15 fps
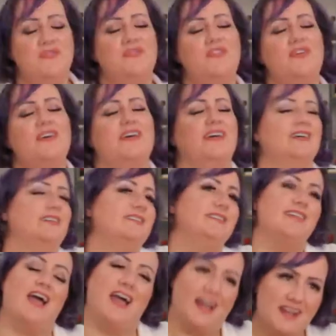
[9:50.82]

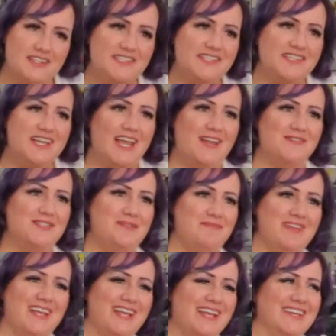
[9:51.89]
This actually came to
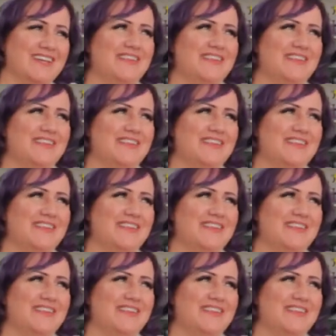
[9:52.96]
me